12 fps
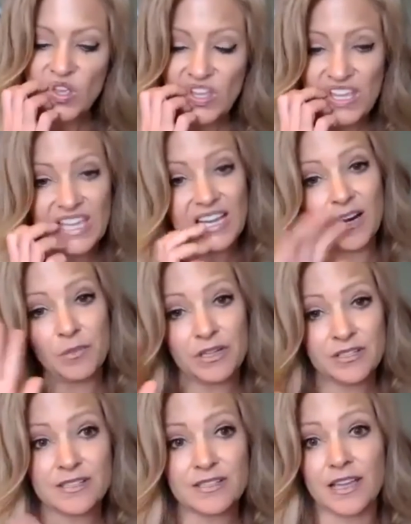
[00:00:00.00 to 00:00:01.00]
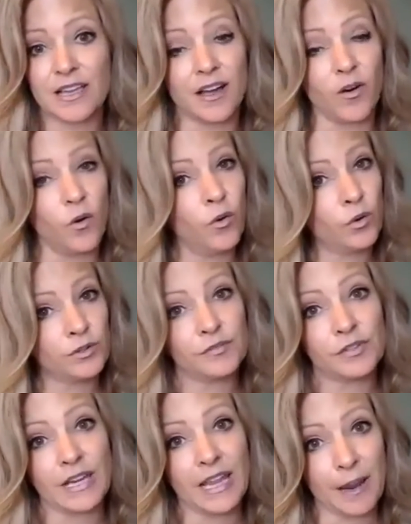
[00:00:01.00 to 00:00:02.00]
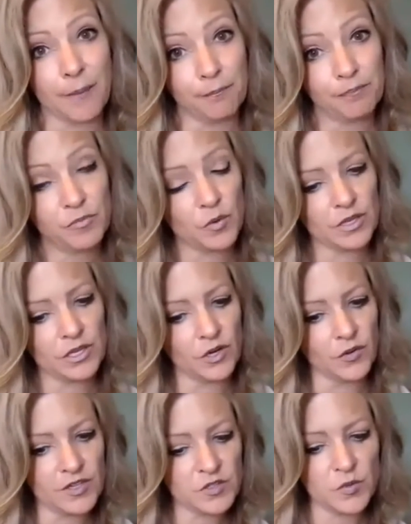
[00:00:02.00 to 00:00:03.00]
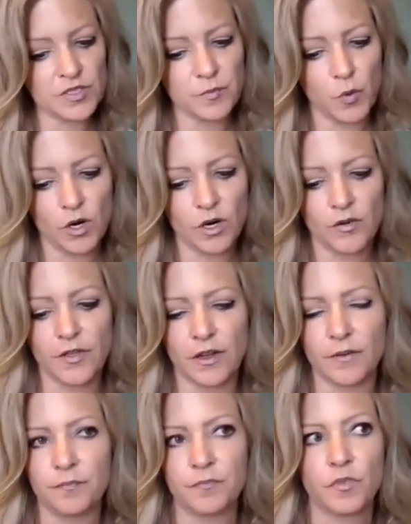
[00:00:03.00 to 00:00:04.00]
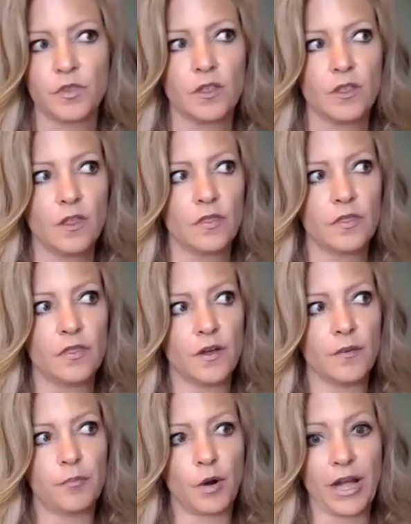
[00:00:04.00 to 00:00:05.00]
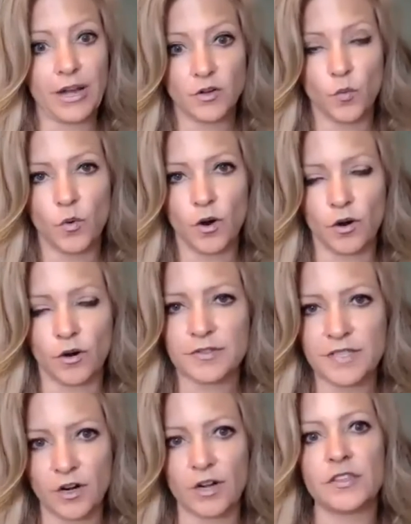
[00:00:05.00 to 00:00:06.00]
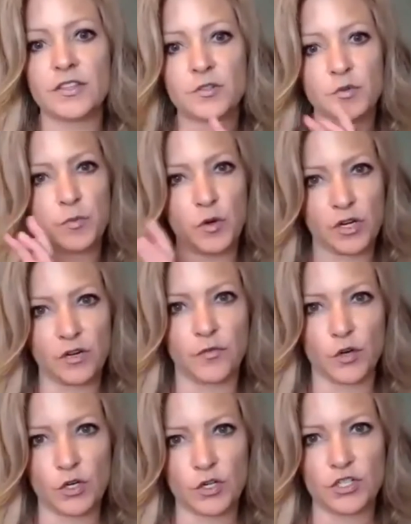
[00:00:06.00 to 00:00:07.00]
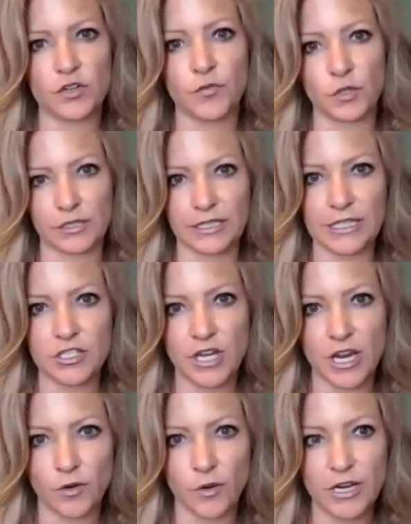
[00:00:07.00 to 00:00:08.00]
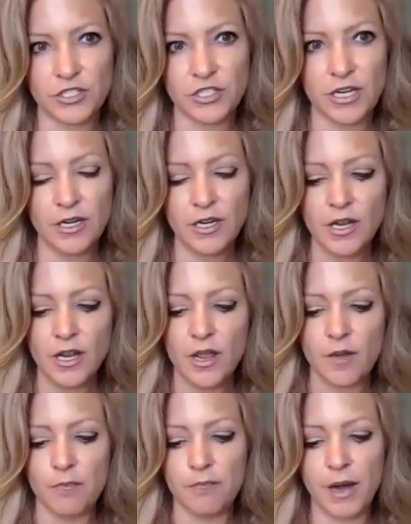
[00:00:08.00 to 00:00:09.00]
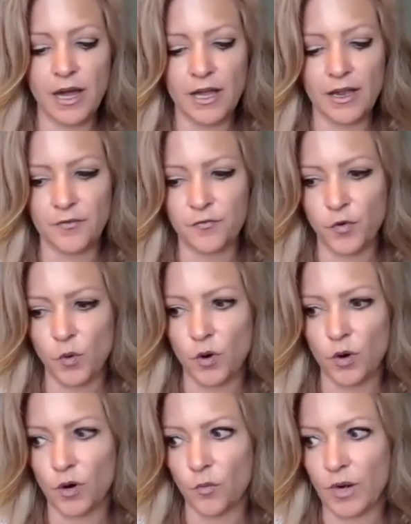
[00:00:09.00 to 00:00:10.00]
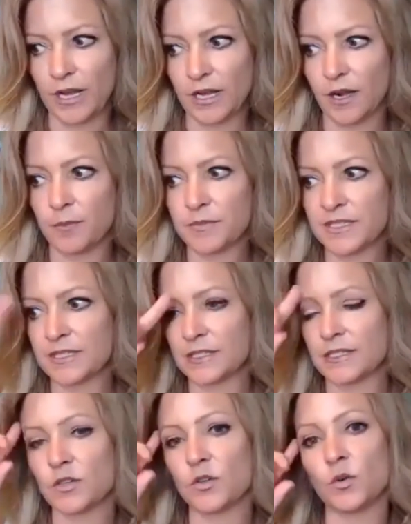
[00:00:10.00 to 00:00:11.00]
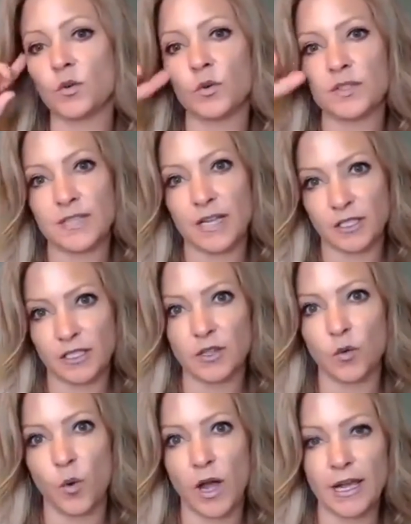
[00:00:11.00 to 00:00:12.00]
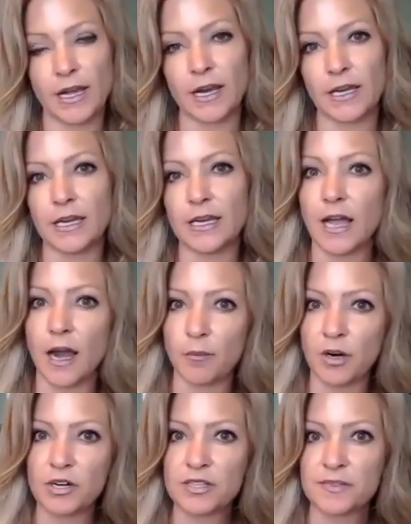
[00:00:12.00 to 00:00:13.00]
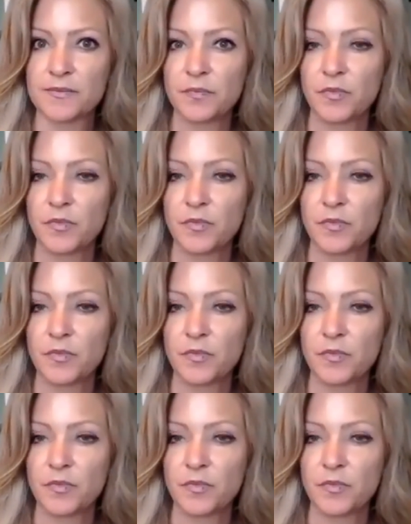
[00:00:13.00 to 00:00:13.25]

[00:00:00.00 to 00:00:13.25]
E-commerce is like a whole different game. You know, this was more this was more conversion for lead generation. But for when it comes to selling the wine on e-commerce,